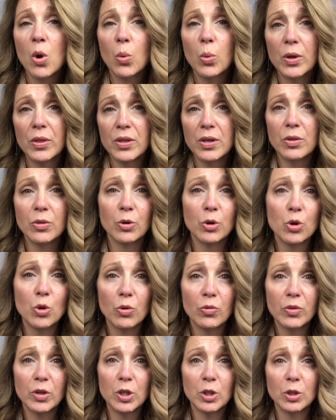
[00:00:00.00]
with either
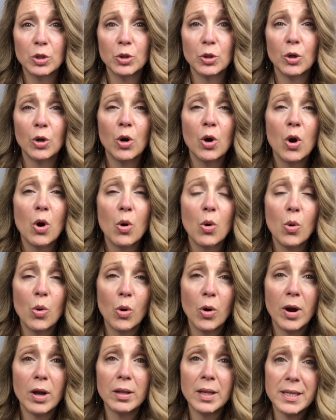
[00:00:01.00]
your realtor
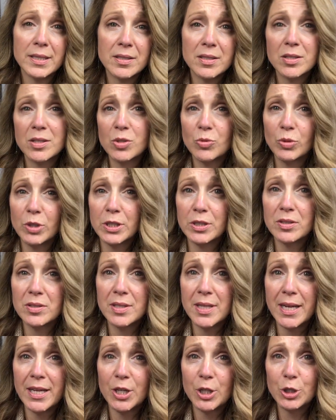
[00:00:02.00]
or a licensed real
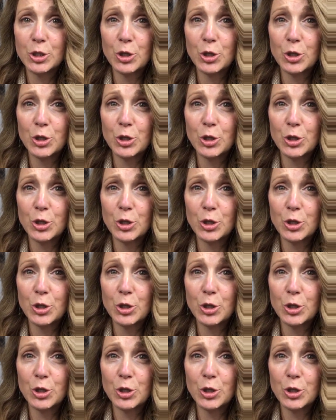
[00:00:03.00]
estate